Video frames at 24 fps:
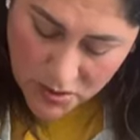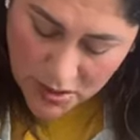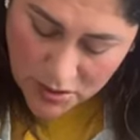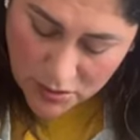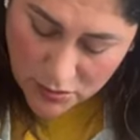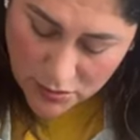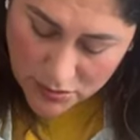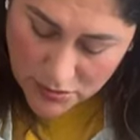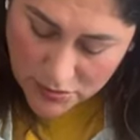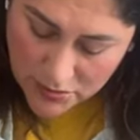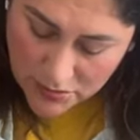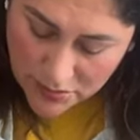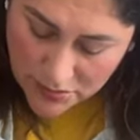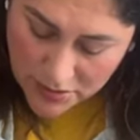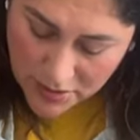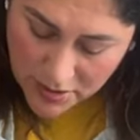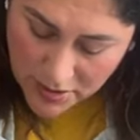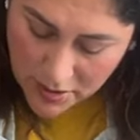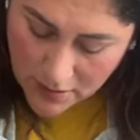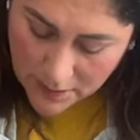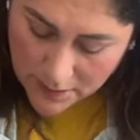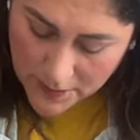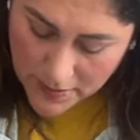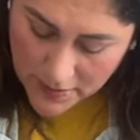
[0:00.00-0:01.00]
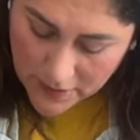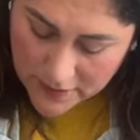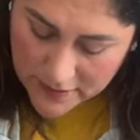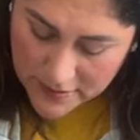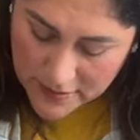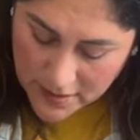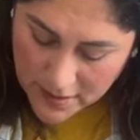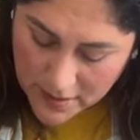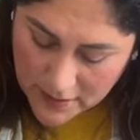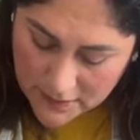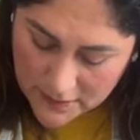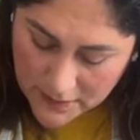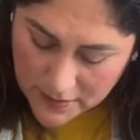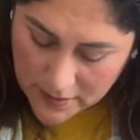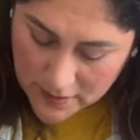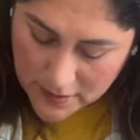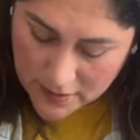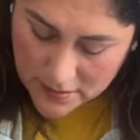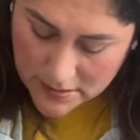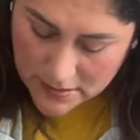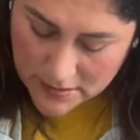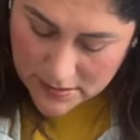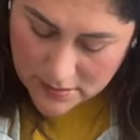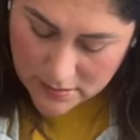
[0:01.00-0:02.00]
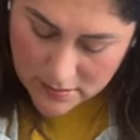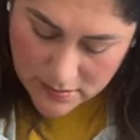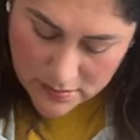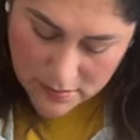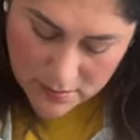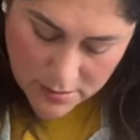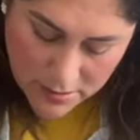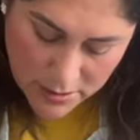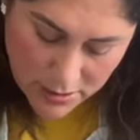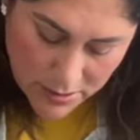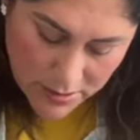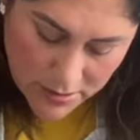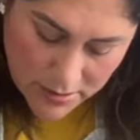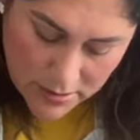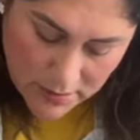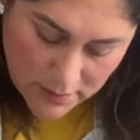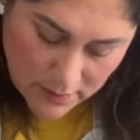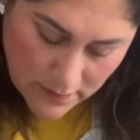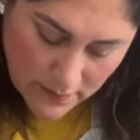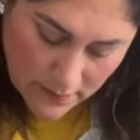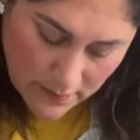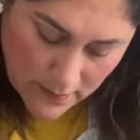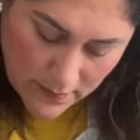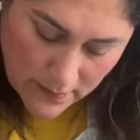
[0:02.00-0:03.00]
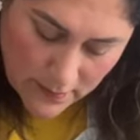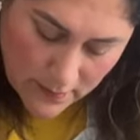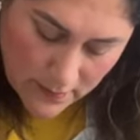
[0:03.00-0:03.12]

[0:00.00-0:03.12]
try not to think about that, because just